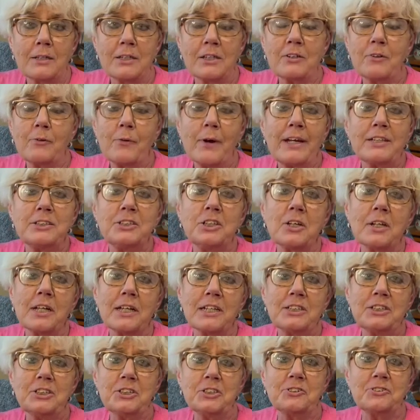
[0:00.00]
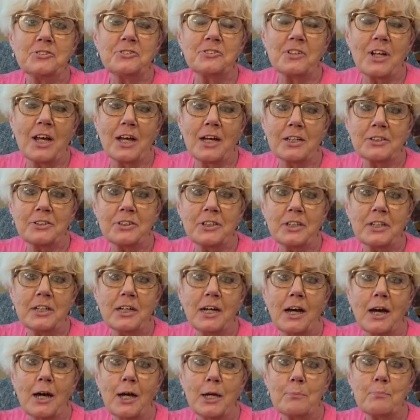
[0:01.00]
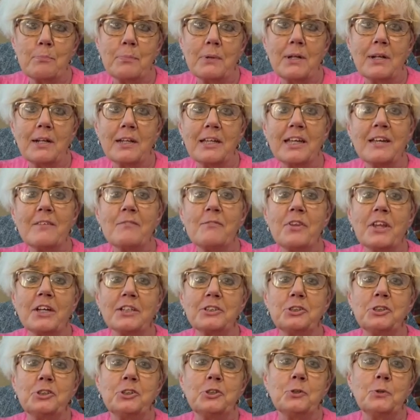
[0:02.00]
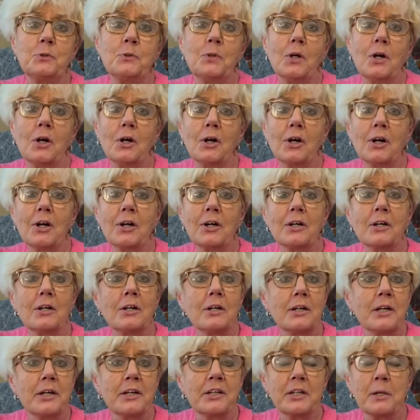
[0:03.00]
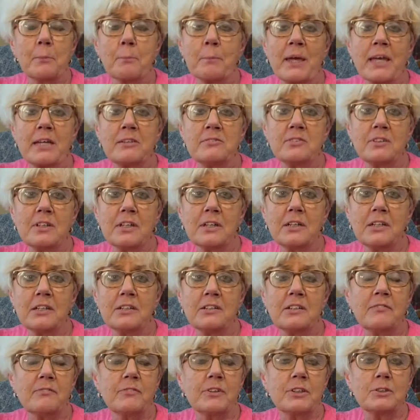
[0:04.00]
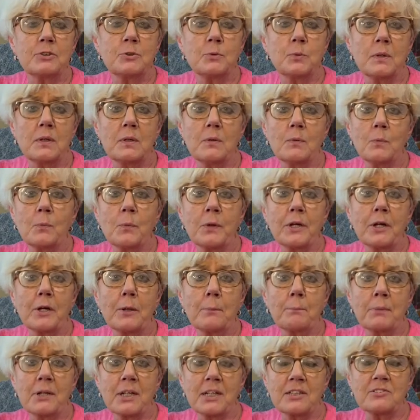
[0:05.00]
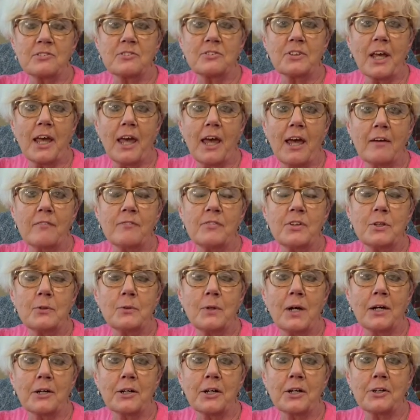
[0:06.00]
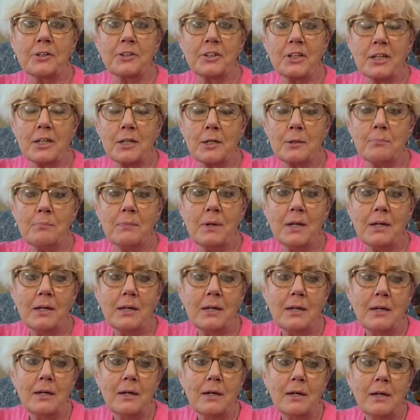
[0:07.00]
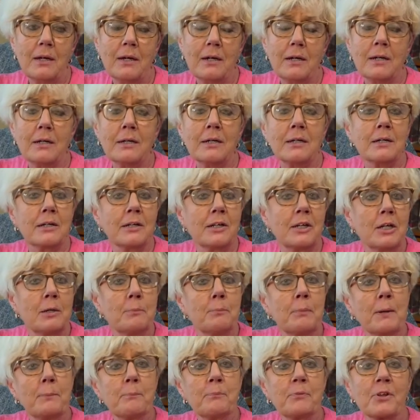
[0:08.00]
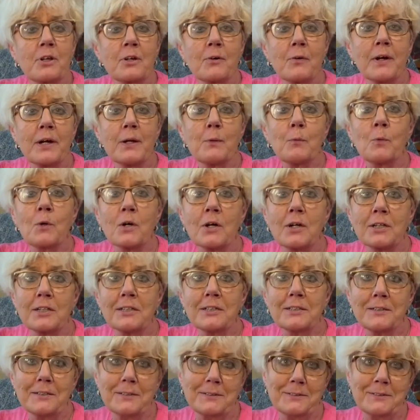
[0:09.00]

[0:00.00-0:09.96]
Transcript: Congratulations, Tonya. I believe that you are an amazing individual. We are blessed to have you on our team. Uh, keep up the great work.